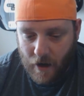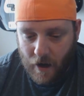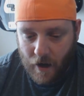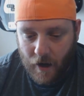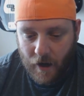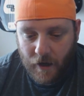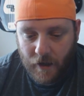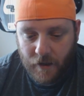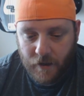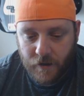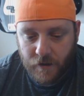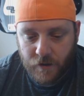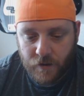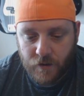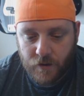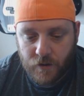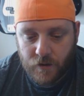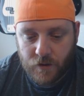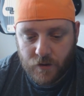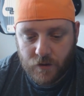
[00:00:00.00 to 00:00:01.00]
I
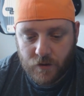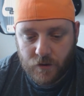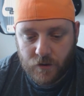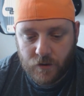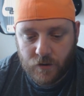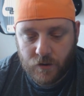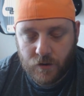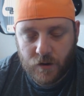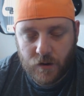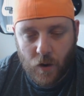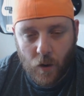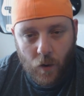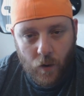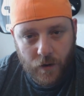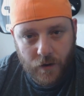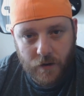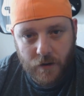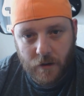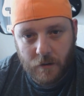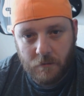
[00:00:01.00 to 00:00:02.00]

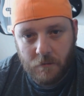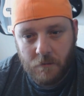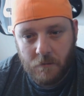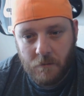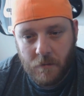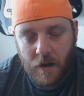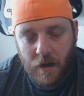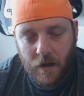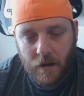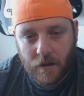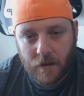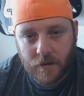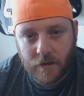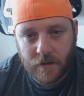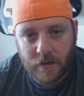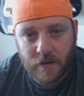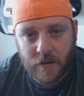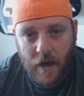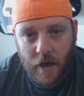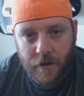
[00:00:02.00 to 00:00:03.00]
don't mean it
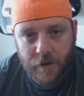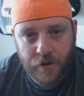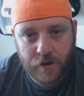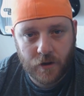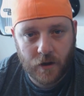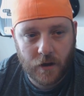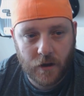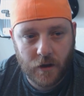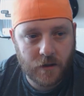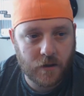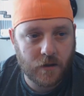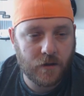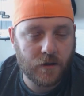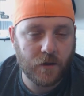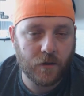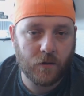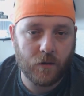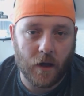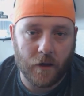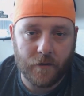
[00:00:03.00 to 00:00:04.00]
intentionally to
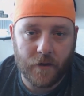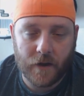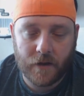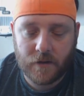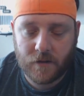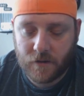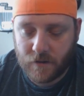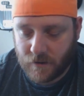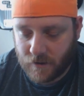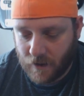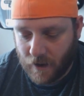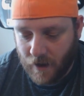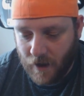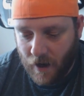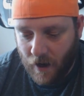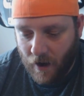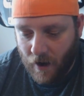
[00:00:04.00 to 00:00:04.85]
do that.